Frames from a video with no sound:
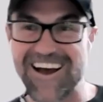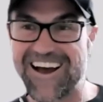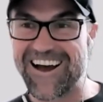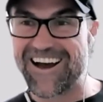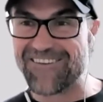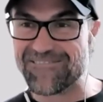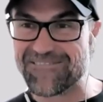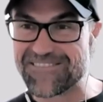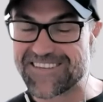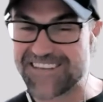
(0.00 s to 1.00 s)

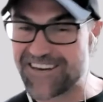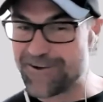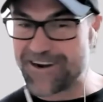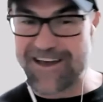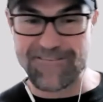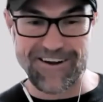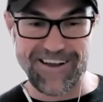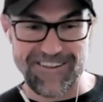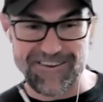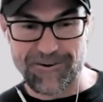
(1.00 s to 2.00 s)
Um, does anyone have any
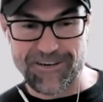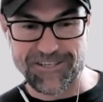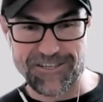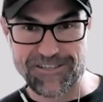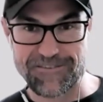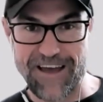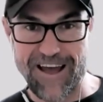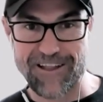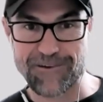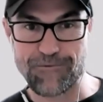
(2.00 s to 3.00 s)
other questions for
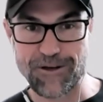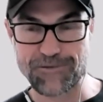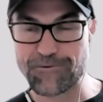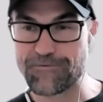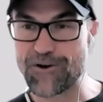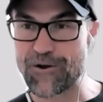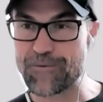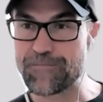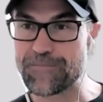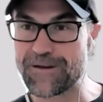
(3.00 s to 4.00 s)
Alan whilst we've got him?